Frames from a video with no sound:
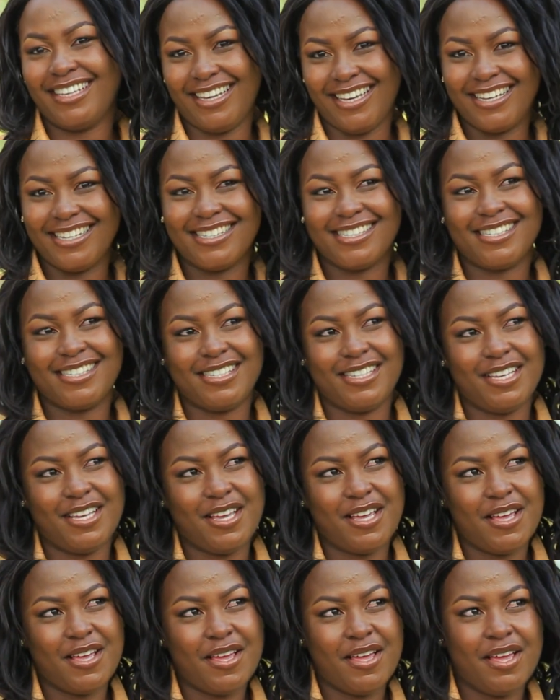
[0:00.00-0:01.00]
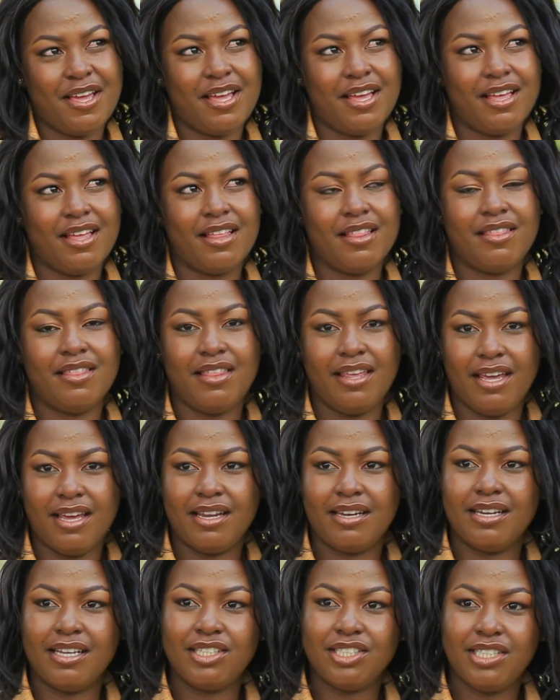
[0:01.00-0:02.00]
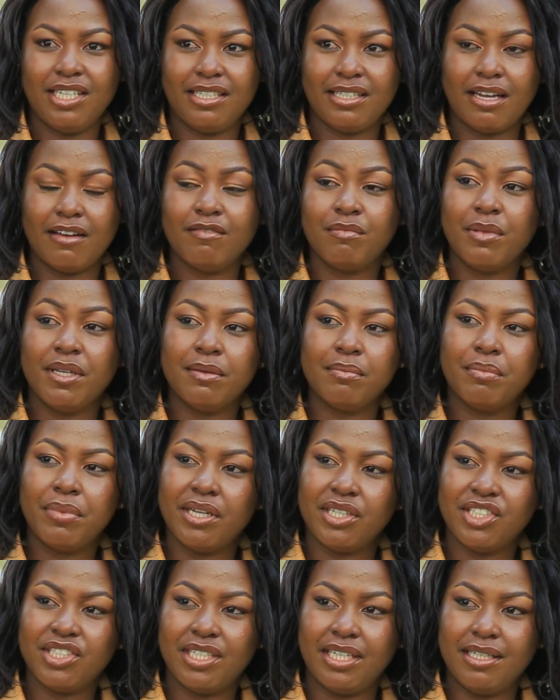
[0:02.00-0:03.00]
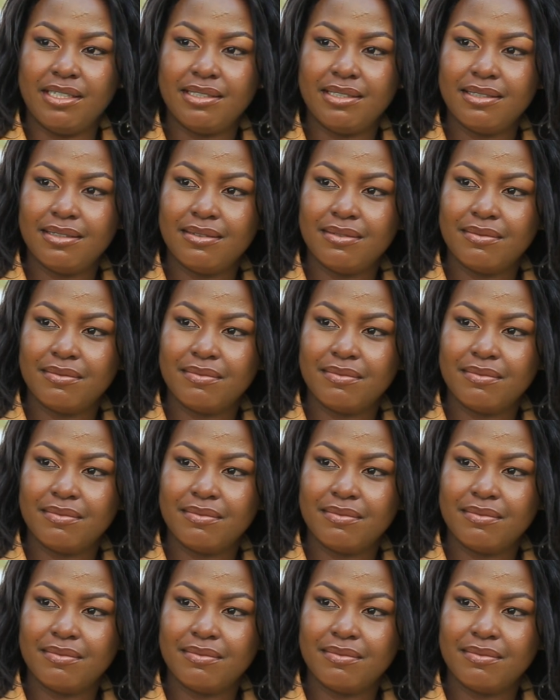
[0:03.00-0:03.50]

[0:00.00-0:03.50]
Yes. Then echindi, I've been patient.